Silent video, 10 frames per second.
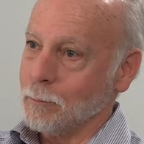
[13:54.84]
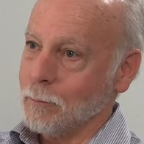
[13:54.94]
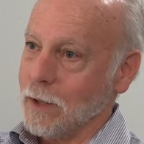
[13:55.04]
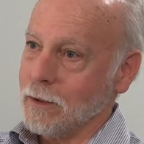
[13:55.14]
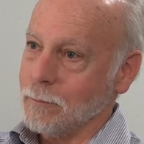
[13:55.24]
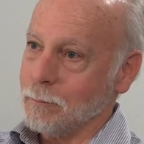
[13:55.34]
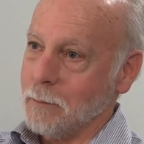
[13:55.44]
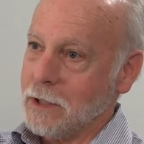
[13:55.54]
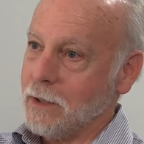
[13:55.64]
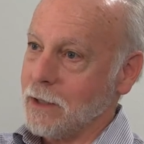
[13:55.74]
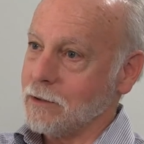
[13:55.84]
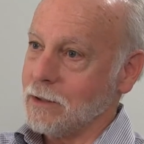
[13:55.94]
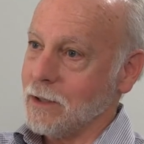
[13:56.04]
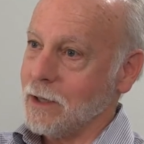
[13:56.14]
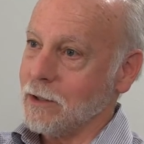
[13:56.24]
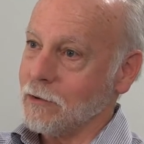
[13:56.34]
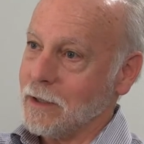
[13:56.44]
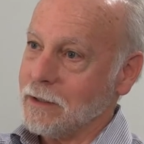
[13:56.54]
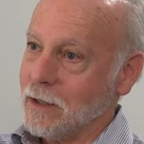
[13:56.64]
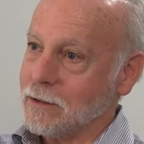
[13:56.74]
by the mid-1990s,
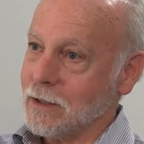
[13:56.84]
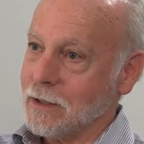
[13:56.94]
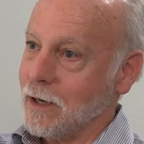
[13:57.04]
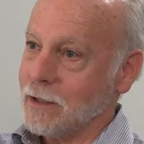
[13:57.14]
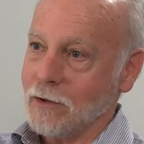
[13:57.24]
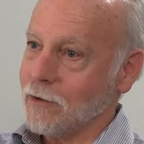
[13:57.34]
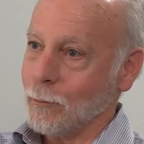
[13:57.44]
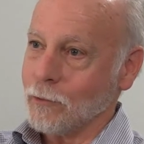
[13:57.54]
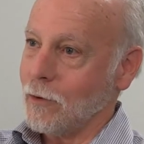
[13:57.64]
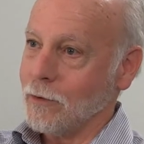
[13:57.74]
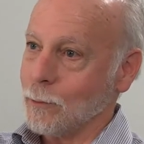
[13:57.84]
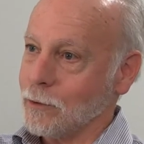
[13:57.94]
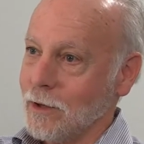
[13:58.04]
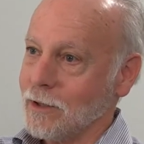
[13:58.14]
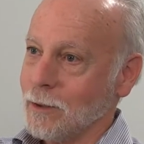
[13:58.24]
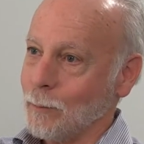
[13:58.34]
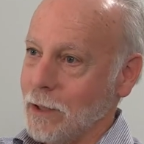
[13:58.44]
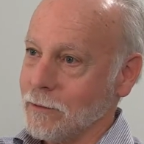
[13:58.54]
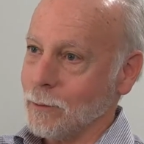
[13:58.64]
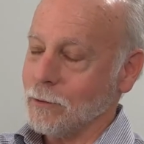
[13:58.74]
late 1990s, that was all they were talking
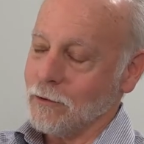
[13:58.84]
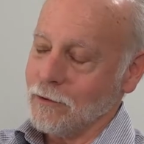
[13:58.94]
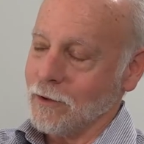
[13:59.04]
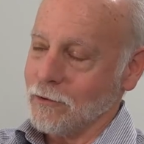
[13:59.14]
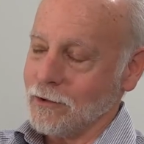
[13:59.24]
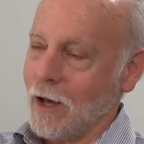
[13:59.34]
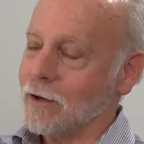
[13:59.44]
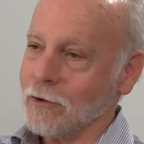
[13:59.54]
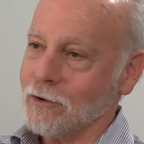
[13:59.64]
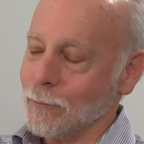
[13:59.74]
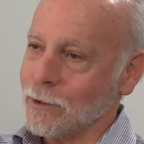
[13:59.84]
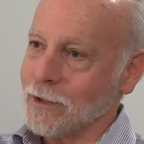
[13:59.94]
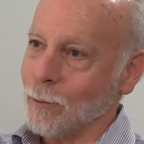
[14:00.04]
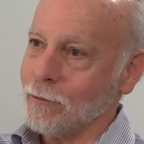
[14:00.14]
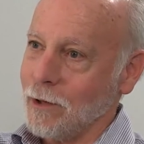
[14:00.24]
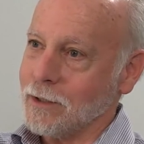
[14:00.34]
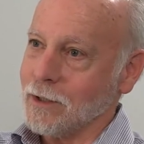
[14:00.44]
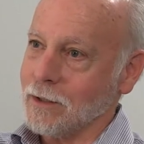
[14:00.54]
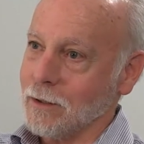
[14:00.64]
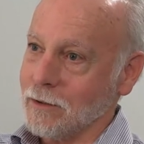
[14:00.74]
about. They were just astonished at what they were
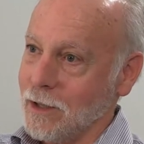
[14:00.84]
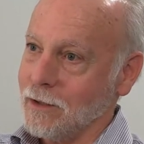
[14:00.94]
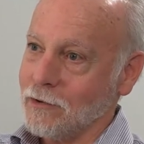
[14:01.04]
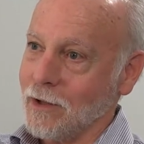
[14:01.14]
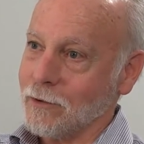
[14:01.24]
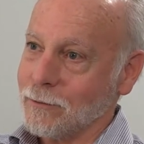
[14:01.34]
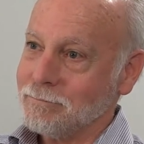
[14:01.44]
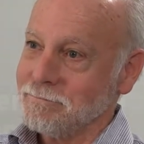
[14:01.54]
finding in their data sets.